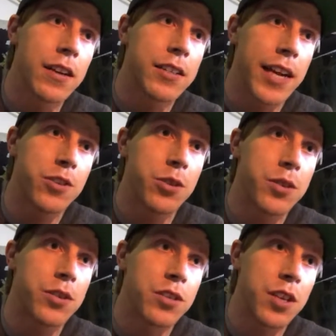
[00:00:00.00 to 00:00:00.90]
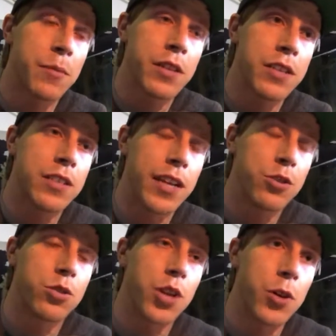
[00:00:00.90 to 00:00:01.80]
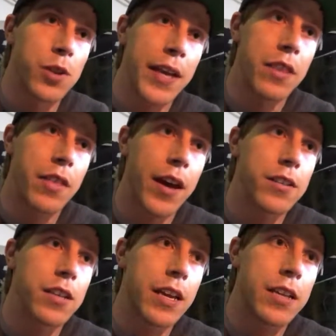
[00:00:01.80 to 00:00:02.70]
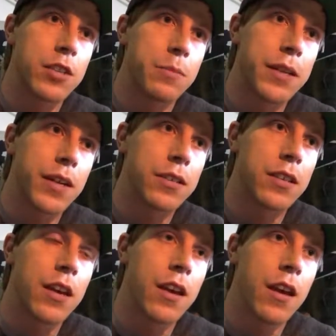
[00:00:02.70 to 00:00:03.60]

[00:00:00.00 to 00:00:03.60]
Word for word: Tetras, some of these tetras are like that. And it's because